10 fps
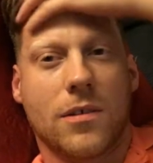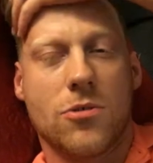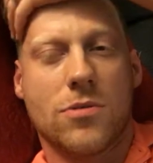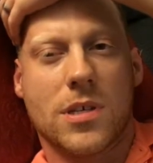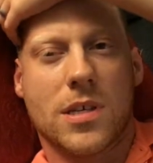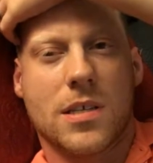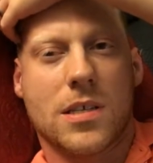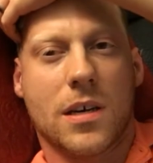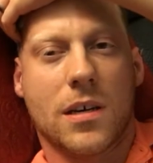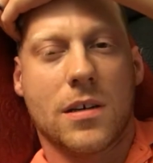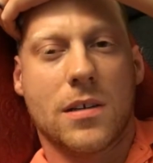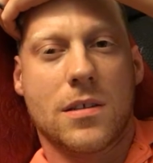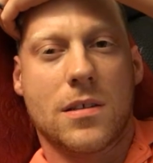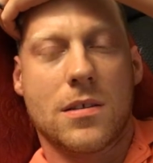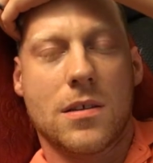uses it to,
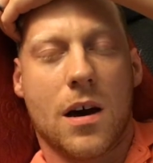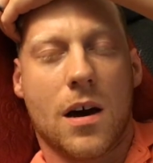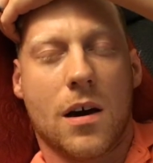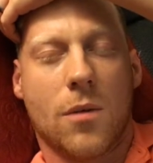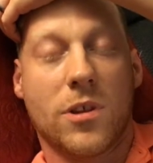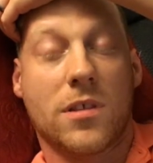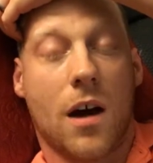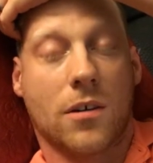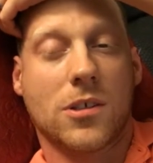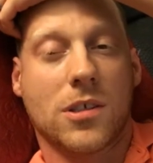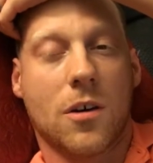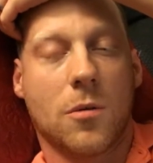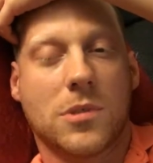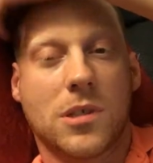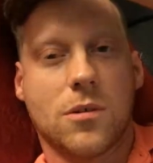with doctors'
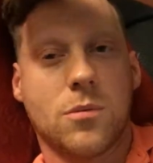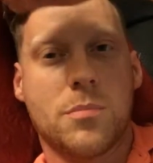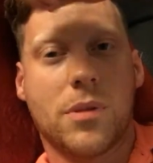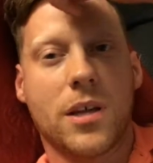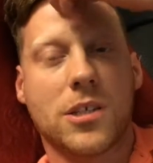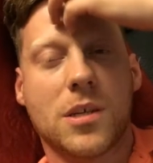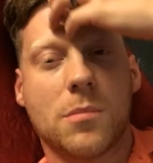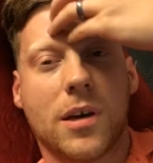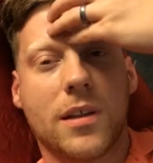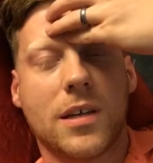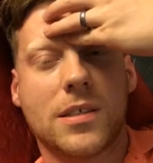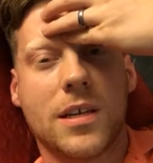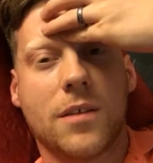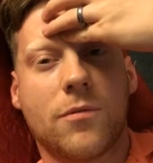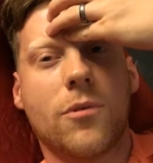help, to replenish the blood that's
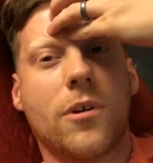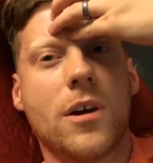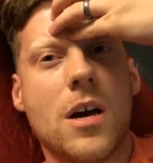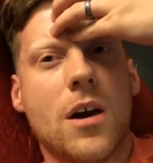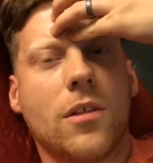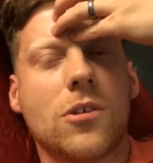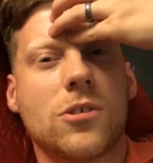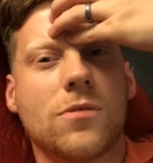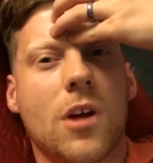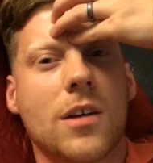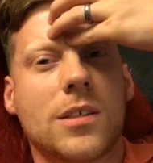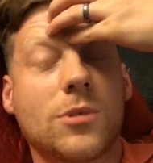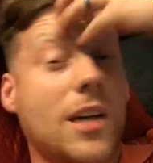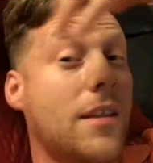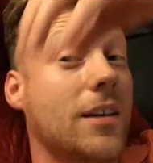needed for those who've lost it,
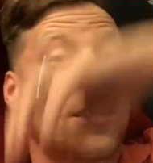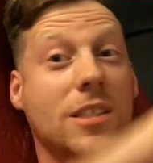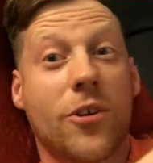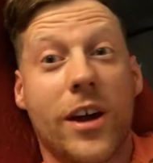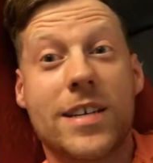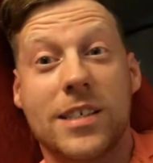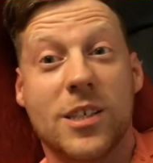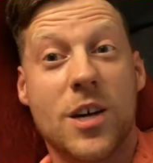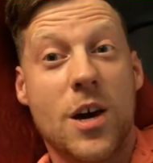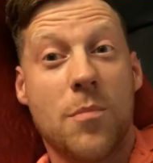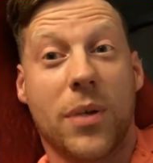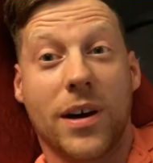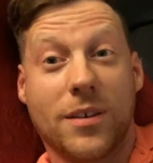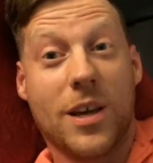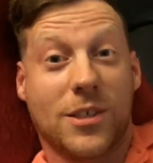which I think is just crazy.
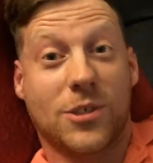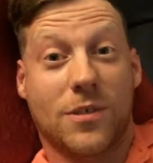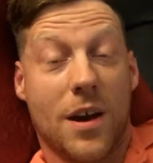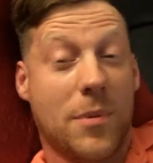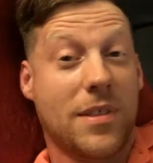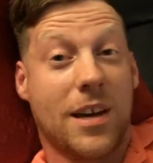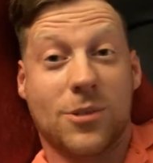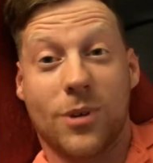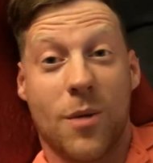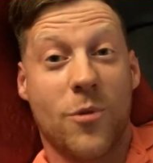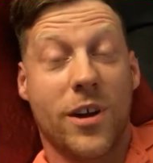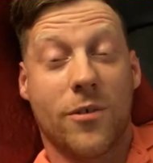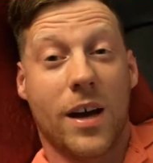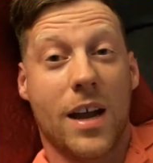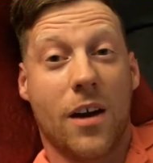But I mean, that's what I'm reading
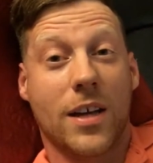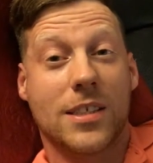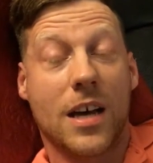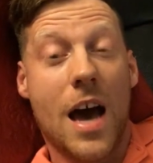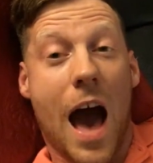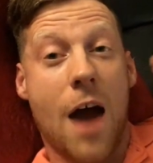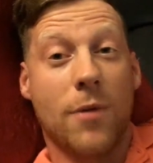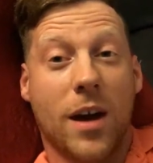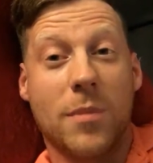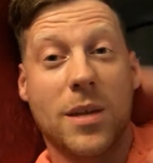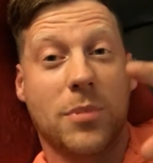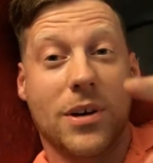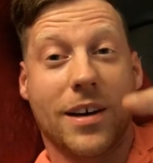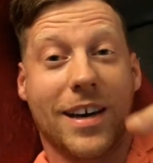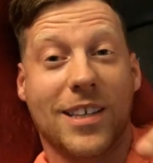right now. I recommend the
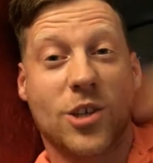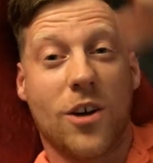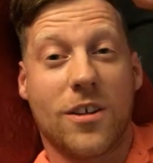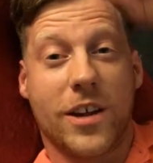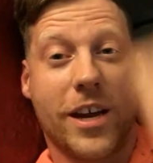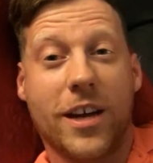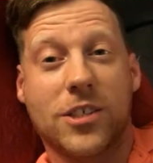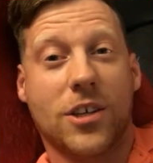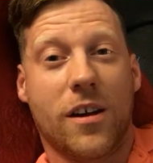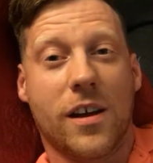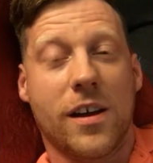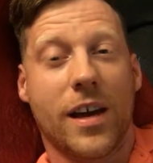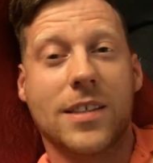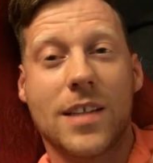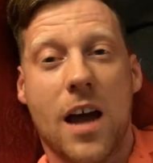book. It's called Enrique's Journey.
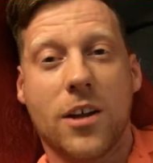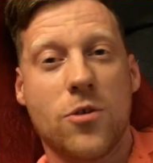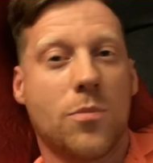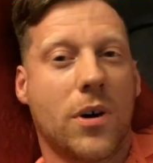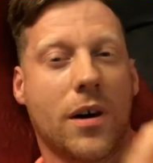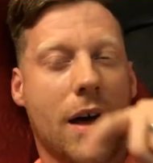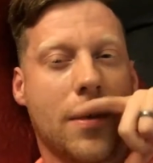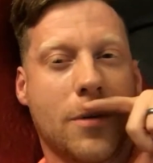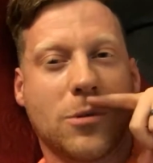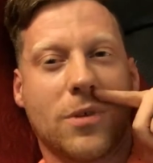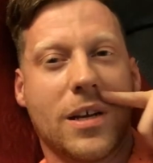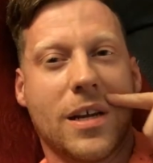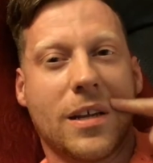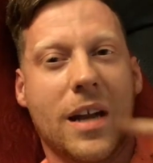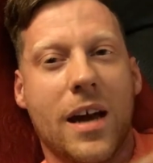It's not a new book. I think it was written
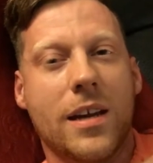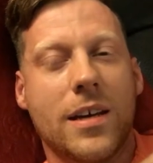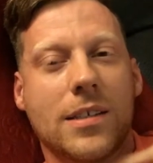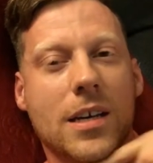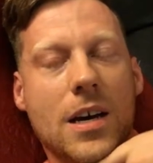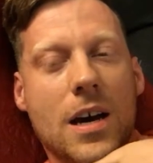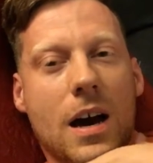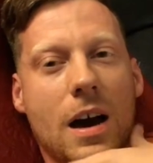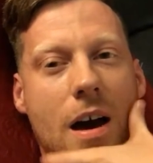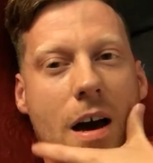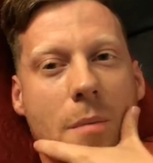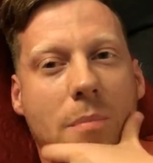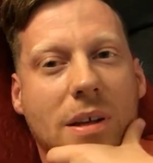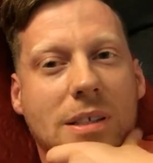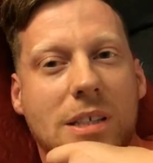in the 90s.
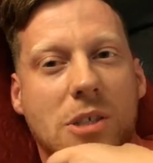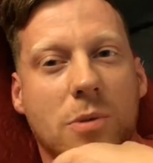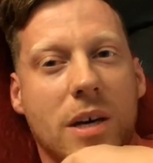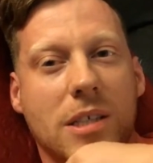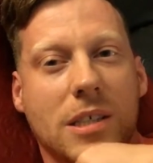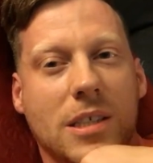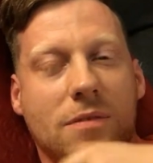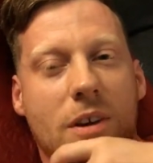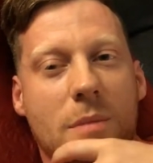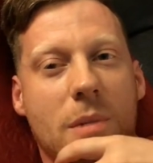But the situation is very